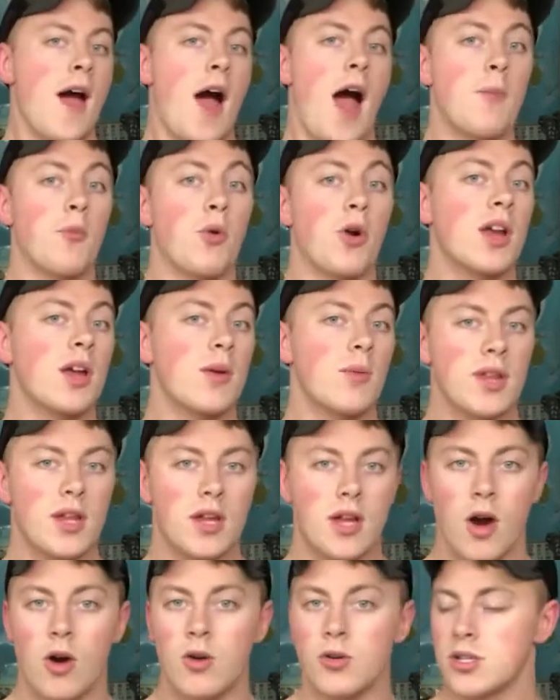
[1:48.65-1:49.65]
I'm working
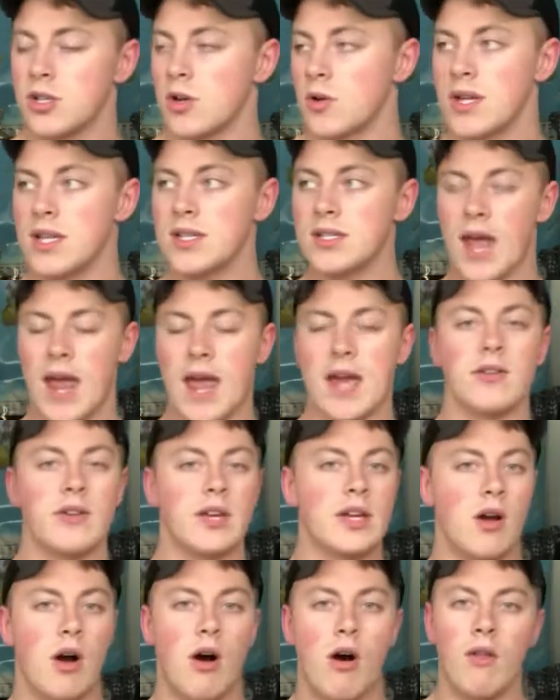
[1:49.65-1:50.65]
with a coach, so he's
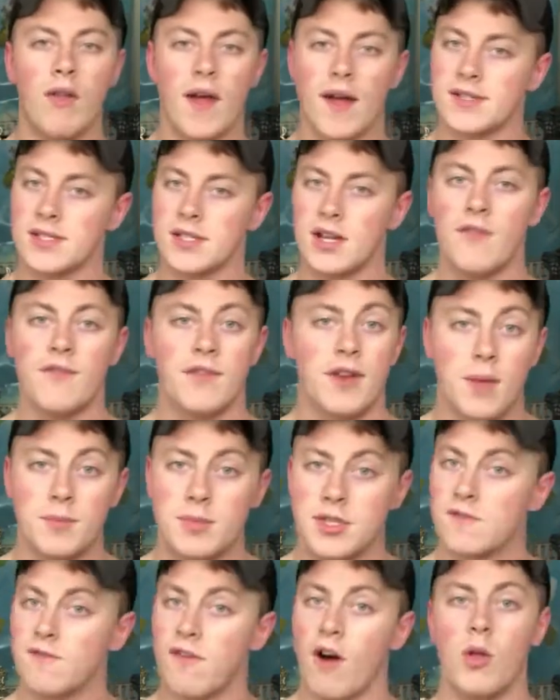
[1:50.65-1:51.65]
handling all that stuff, and
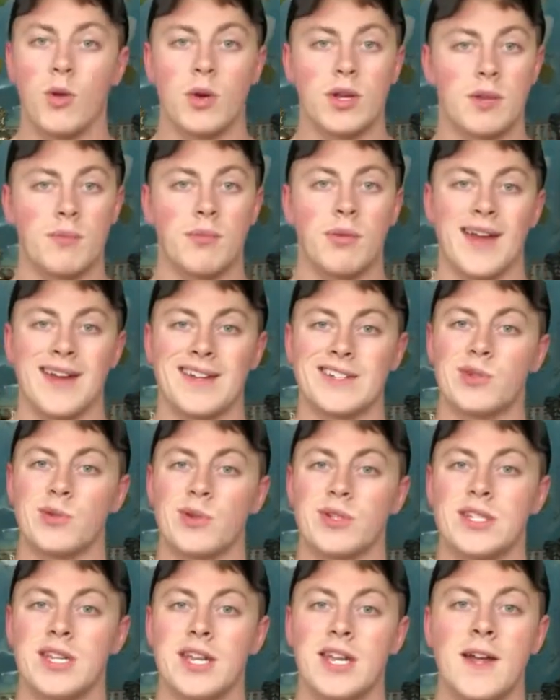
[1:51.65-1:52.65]
I'm just following the plan
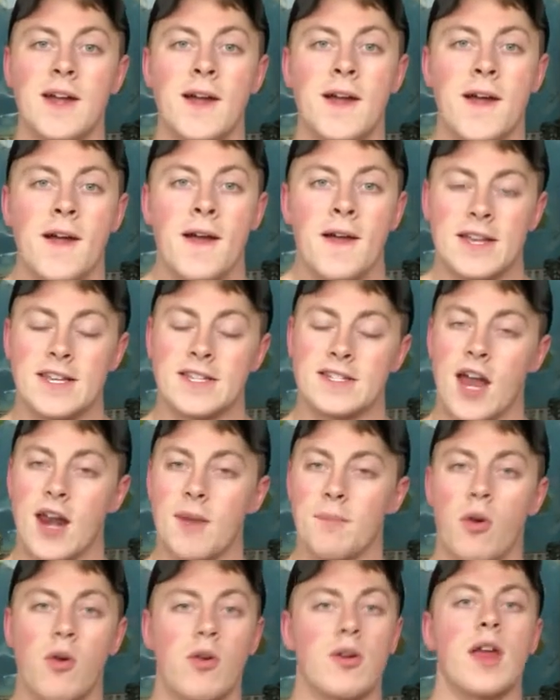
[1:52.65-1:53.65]
to a T. He's
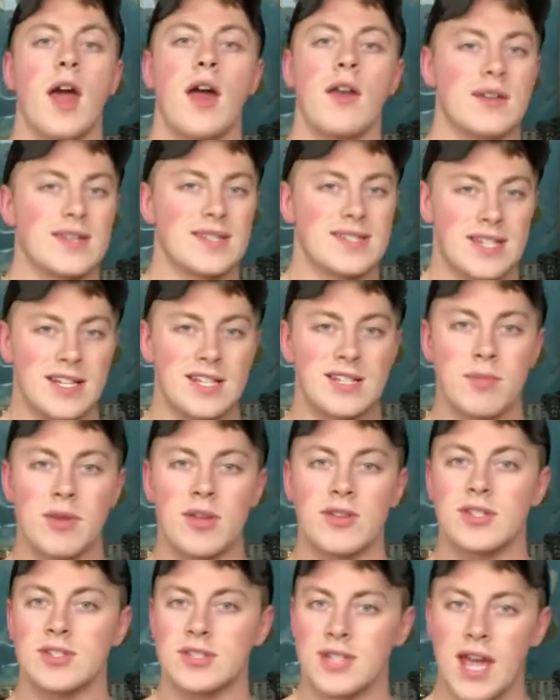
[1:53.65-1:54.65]
got it broken down into six
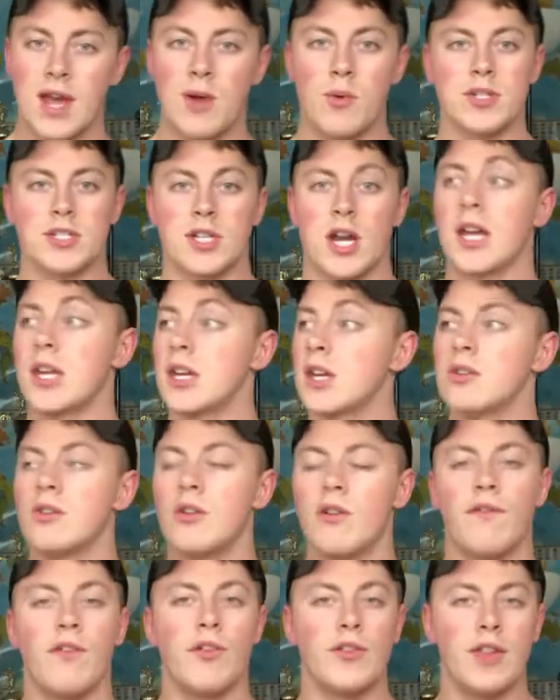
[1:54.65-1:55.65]
meals a day, which I'm gonna
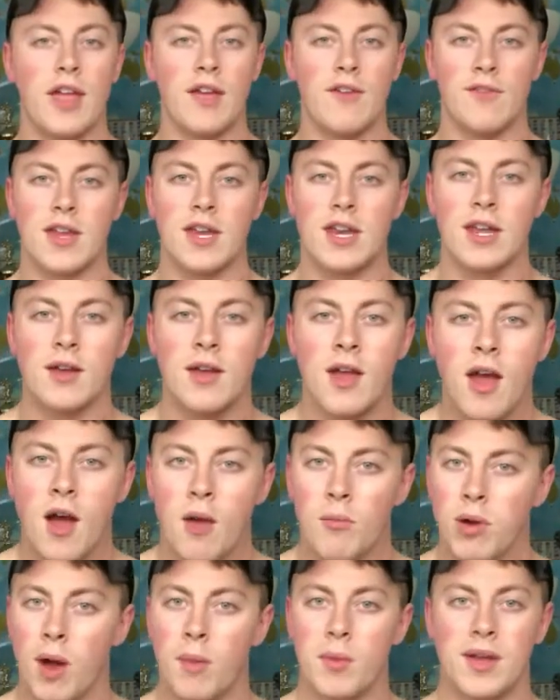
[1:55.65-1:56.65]
do a full day of eating
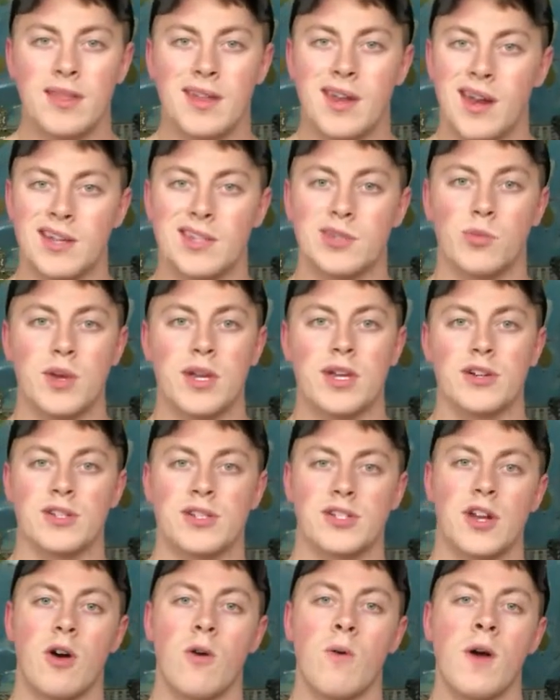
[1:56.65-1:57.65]
probably in the next week
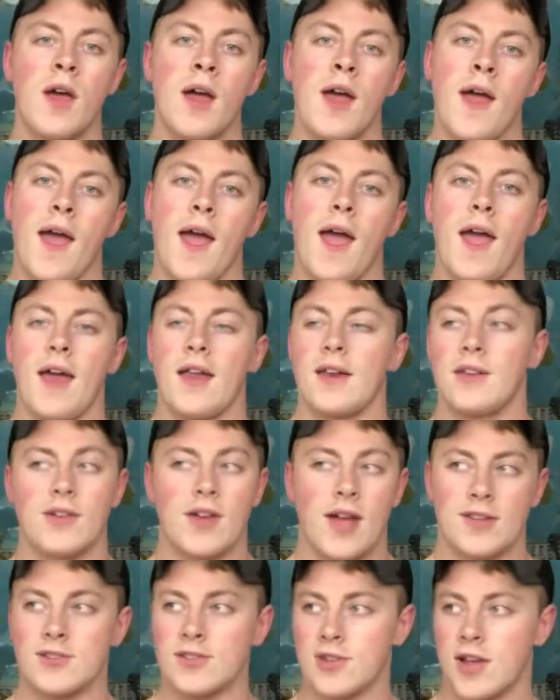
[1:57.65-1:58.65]
or so, and
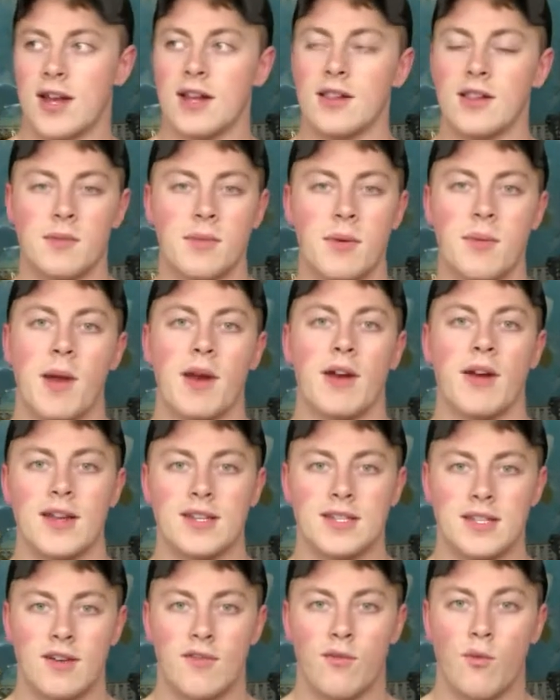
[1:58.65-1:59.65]
you guys will get a little bit better
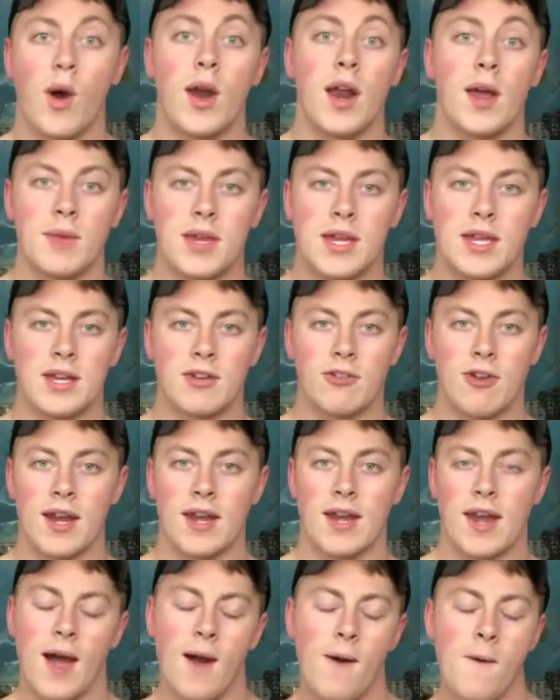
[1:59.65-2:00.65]
idea of what I'm eating
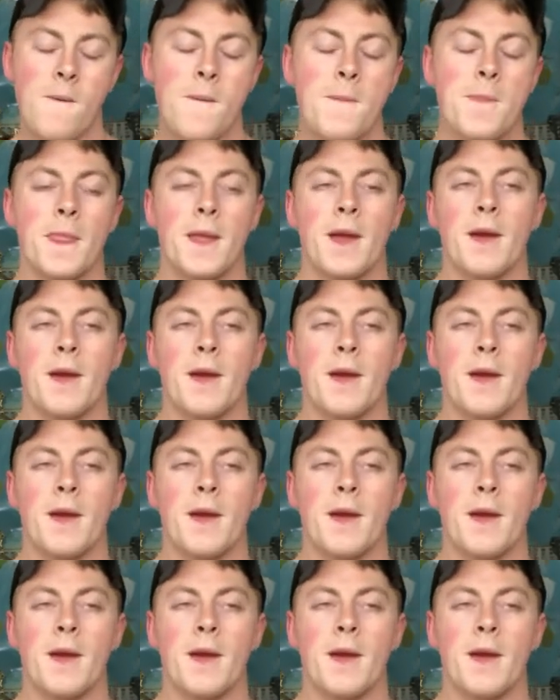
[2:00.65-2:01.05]
right now.